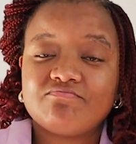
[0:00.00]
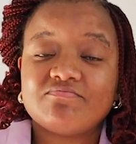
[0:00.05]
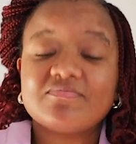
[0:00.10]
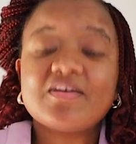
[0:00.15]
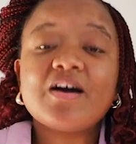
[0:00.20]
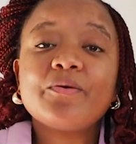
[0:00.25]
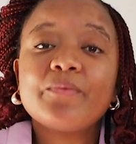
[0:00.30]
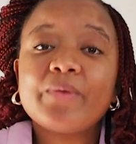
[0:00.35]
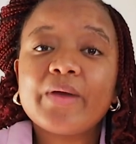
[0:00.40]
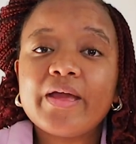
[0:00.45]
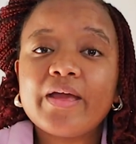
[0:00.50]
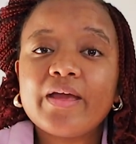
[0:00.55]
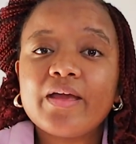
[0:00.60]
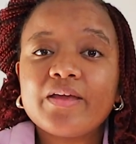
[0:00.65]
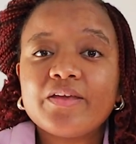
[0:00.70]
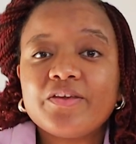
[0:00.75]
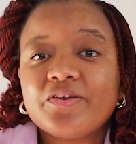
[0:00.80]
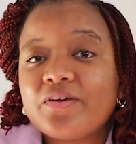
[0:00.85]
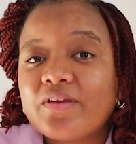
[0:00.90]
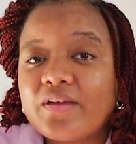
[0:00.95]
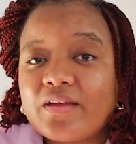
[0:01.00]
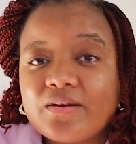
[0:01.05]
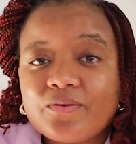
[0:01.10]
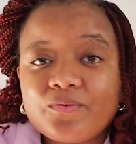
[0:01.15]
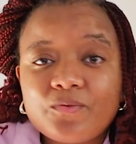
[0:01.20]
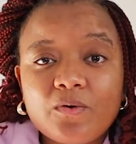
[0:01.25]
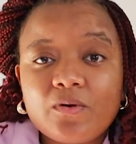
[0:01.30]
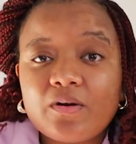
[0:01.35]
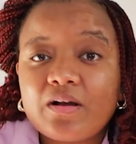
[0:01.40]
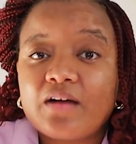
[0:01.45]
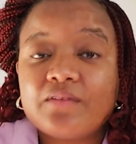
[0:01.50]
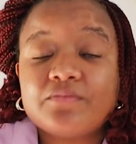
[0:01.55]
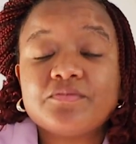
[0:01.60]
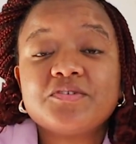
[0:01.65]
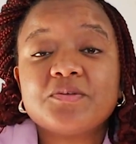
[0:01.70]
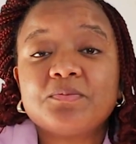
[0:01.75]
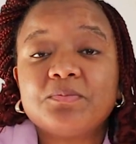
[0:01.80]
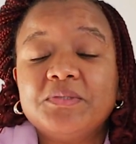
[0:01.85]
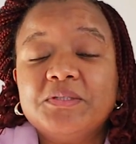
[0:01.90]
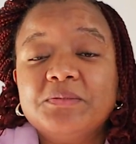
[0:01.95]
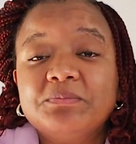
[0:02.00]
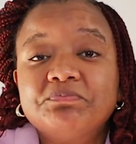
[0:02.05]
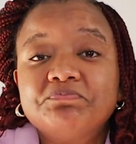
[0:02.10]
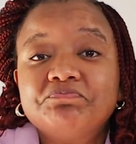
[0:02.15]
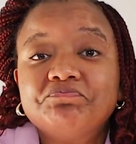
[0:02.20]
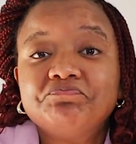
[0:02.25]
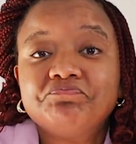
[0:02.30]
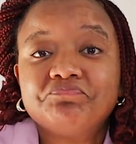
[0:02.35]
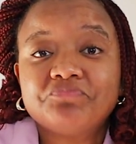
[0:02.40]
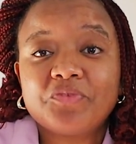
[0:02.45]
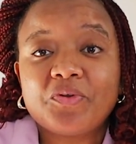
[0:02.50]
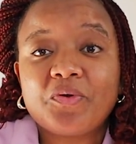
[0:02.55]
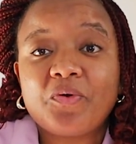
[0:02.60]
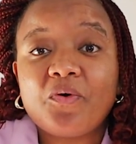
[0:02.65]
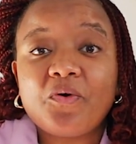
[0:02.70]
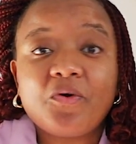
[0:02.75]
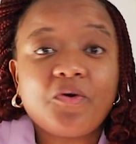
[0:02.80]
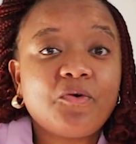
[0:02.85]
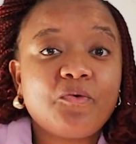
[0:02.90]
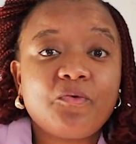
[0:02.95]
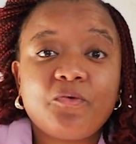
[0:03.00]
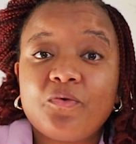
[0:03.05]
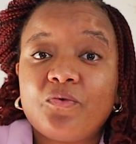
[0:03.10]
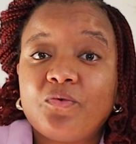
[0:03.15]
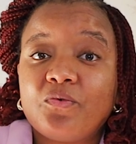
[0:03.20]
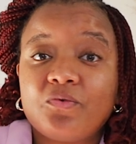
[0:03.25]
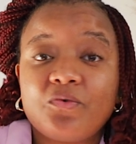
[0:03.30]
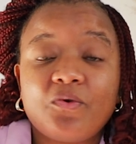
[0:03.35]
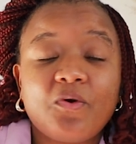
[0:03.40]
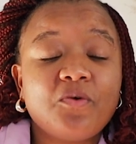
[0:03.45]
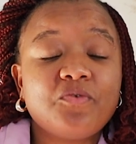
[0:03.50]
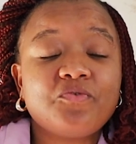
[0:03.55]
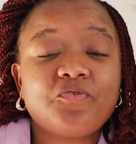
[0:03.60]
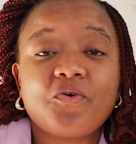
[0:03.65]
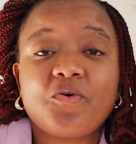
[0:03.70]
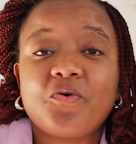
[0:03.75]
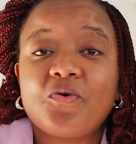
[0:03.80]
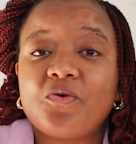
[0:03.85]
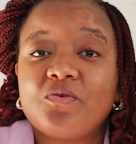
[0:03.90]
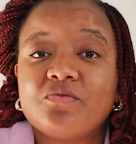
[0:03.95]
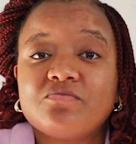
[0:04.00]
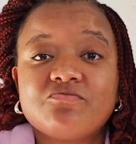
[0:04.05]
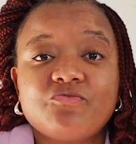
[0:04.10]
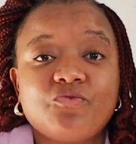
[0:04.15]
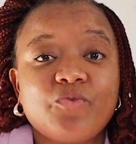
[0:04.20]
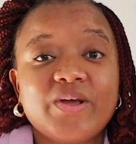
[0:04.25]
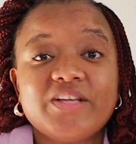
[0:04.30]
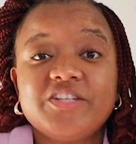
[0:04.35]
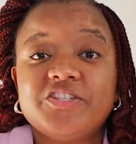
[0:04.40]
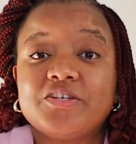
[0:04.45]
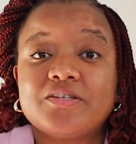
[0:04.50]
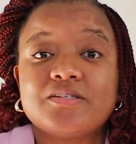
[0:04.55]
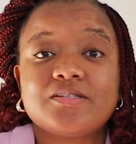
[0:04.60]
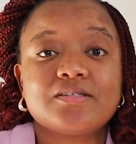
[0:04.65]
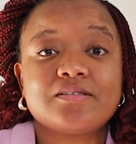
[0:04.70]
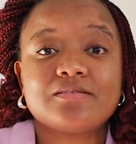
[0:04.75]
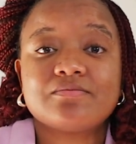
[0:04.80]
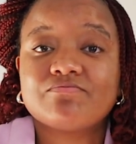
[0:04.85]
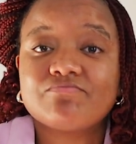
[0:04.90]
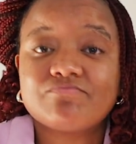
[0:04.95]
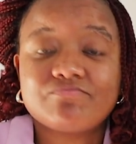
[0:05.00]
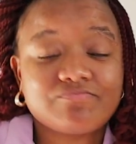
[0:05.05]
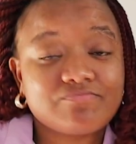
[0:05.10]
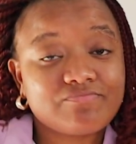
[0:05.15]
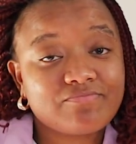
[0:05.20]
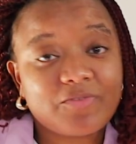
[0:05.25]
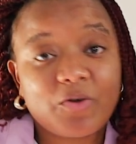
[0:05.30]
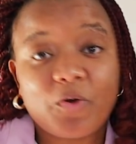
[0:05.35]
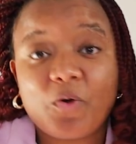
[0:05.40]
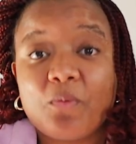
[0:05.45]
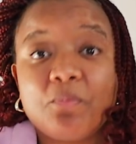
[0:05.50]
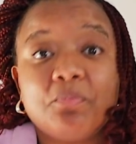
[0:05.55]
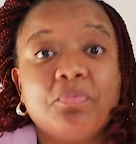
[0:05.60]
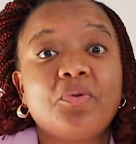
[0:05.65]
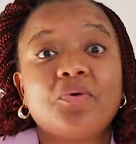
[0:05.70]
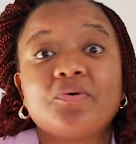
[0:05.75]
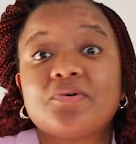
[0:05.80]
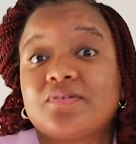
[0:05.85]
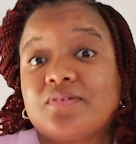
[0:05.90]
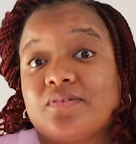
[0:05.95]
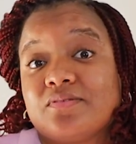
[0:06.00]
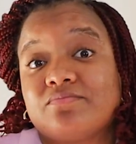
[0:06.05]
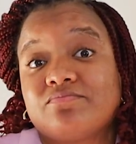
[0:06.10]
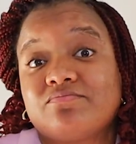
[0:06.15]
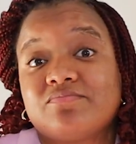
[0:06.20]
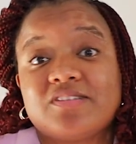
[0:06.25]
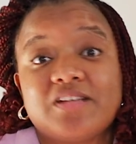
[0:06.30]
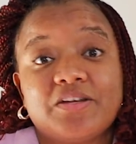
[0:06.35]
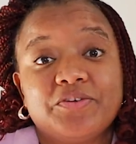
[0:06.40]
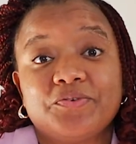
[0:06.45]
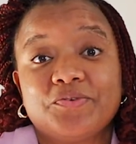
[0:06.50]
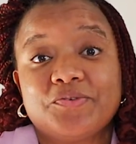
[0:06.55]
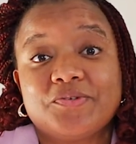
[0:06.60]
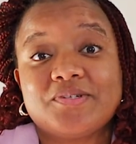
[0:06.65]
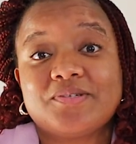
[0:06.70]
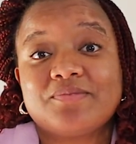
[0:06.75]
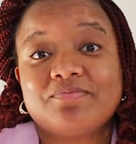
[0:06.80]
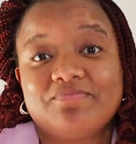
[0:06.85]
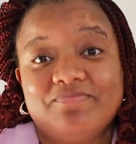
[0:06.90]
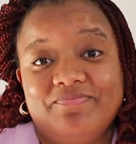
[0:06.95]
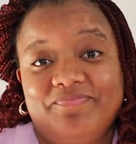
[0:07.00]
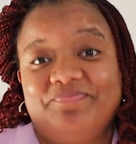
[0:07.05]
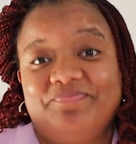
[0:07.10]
That way you can walk comfortably, or go for wedges or block sandals.